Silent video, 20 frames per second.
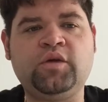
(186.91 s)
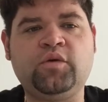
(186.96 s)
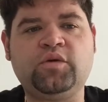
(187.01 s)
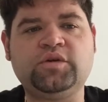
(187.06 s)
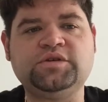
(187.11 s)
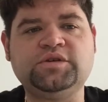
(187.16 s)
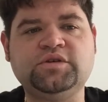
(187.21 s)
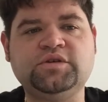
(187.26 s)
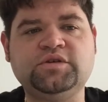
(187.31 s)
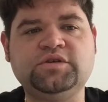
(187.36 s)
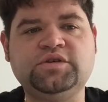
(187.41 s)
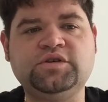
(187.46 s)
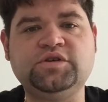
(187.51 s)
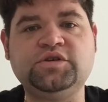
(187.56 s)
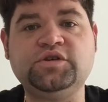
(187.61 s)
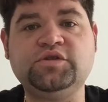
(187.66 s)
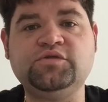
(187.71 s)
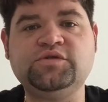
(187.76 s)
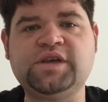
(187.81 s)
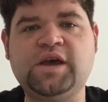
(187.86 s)
or to
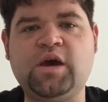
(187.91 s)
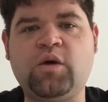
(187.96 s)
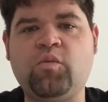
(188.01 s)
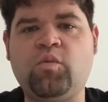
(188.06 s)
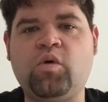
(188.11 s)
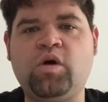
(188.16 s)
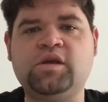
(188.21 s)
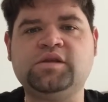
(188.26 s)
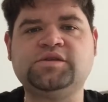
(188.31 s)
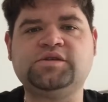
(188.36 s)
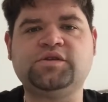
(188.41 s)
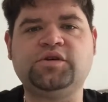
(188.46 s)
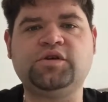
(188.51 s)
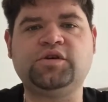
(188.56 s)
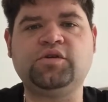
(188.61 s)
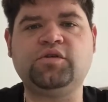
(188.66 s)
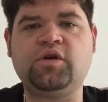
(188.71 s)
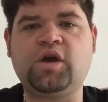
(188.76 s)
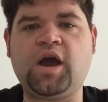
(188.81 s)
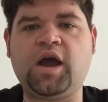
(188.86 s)
use at once, or
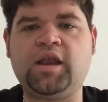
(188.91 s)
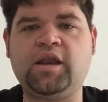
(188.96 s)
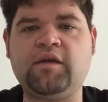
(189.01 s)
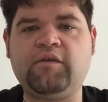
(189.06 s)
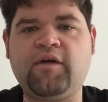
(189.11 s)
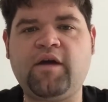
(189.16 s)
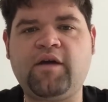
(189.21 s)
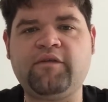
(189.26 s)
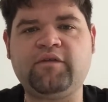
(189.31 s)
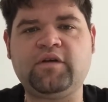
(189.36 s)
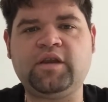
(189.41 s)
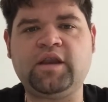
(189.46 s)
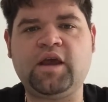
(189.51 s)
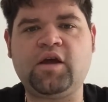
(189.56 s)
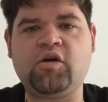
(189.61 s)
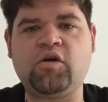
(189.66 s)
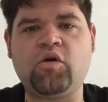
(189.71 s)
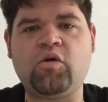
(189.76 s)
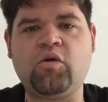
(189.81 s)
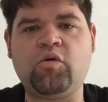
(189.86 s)
you kind of have a
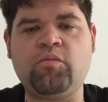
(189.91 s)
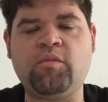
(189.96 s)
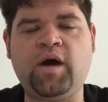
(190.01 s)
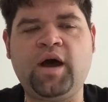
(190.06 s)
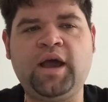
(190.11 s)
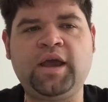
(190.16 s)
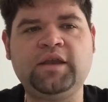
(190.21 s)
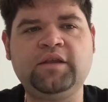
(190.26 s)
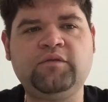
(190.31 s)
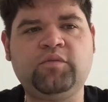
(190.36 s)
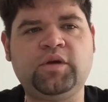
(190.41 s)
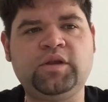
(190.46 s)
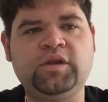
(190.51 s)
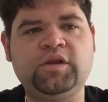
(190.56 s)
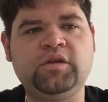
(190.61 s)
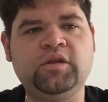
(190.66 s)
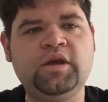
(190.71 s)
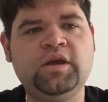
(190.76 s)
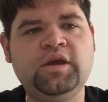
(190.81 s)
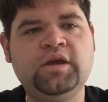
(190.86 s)
narrow mind
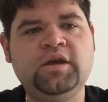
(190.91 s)
when